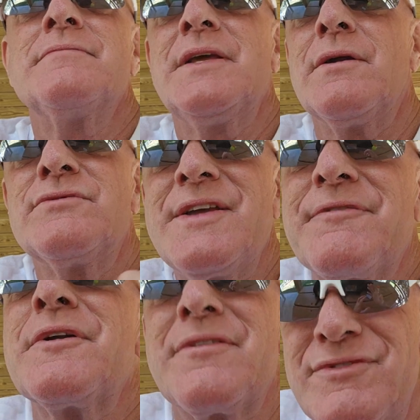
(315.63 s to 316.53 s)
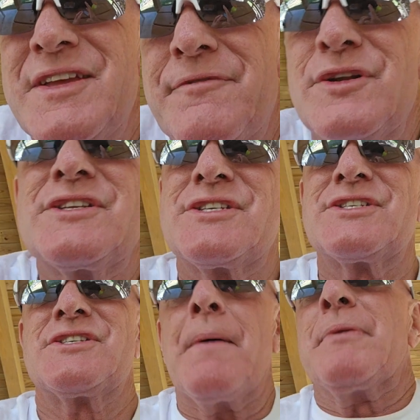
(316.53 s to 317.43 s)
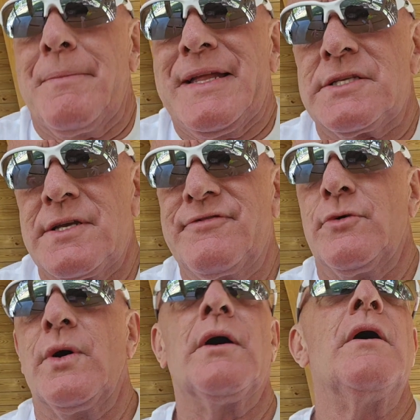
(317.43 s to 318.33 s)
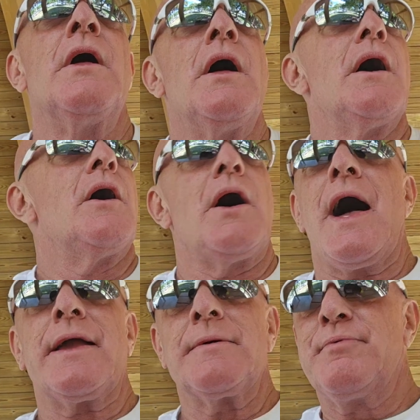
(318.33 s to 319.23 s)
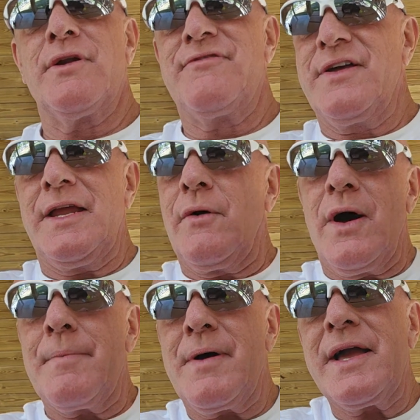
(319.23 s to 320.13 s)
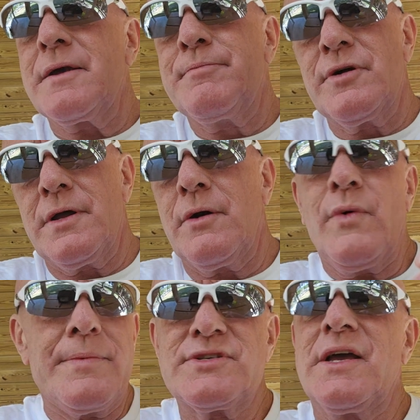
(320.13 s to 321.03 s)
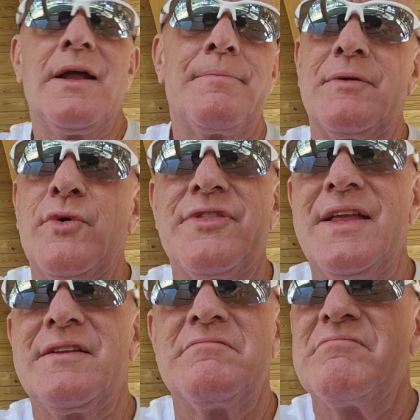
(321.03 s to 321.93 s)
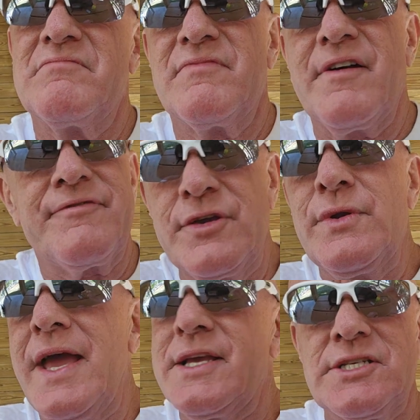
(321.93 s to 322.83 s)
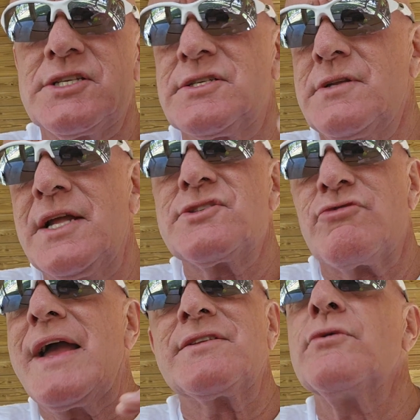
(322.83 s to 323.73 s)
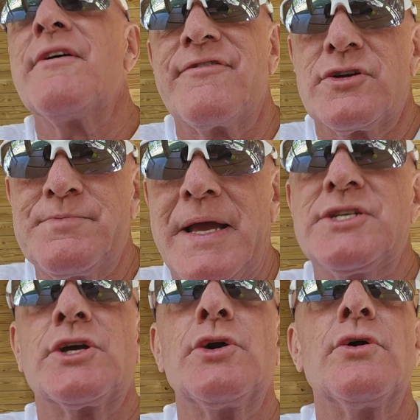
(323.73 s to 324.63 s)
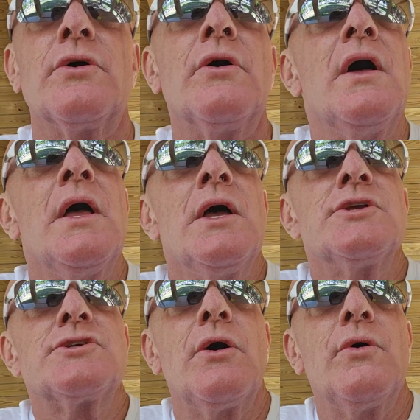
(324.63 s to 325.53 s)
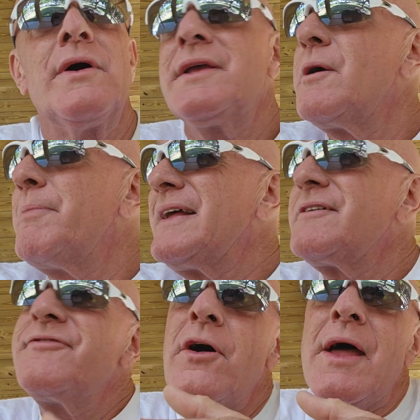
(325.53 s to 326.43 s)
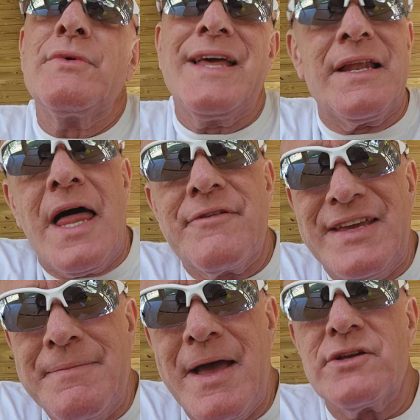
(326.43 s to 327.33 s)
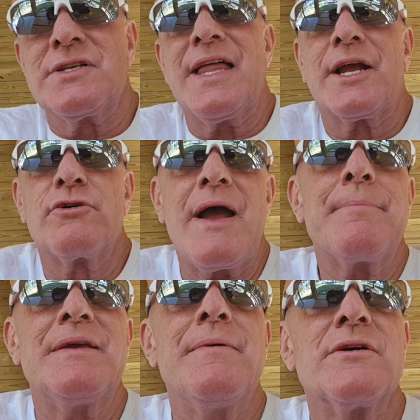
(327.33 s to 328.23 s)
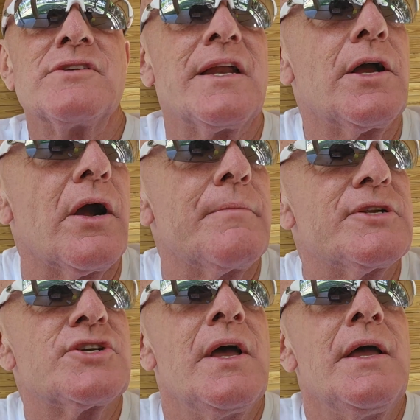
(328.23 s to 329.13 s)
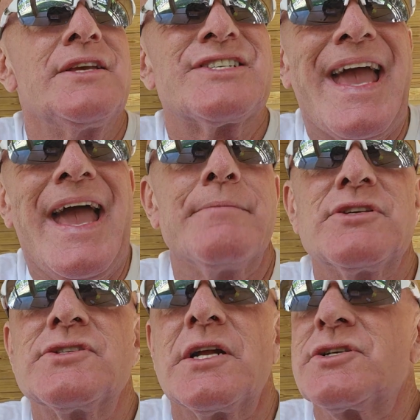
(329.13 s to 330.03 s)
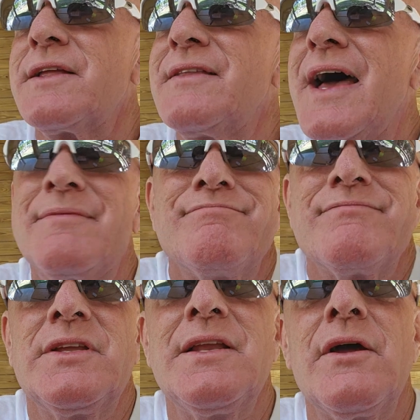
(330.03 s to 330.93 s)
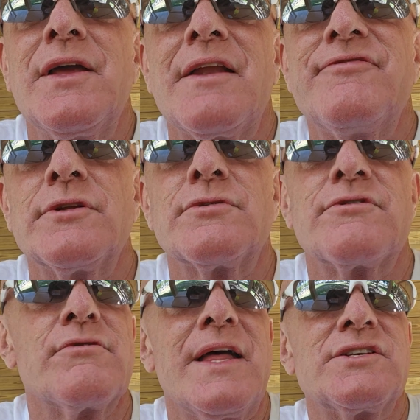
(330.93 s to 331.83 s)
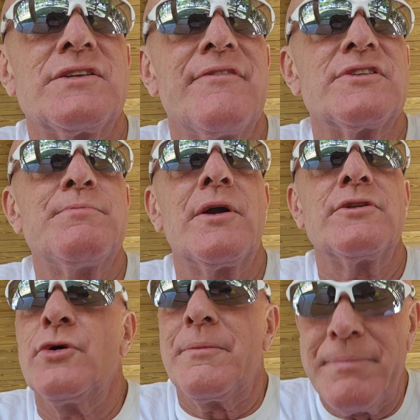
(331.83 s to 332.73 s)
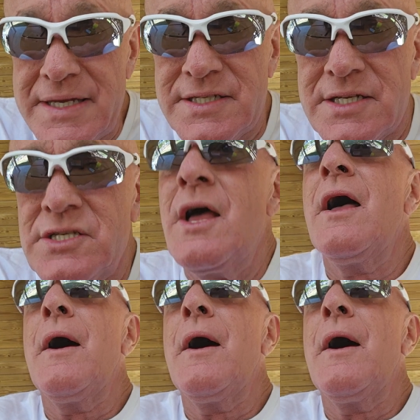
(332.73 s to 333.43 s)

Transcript: you know, different different supplements, if you will. I could put a video up, I could put a, a website up, and within a few days, it's it's ranked on the first page of Google. So, you know, by default, I would get a lot of emails, a lot of crap emails, a lot of garbage, scams, and such like that. You know, you got to filter through that stuff. It's part of doing business.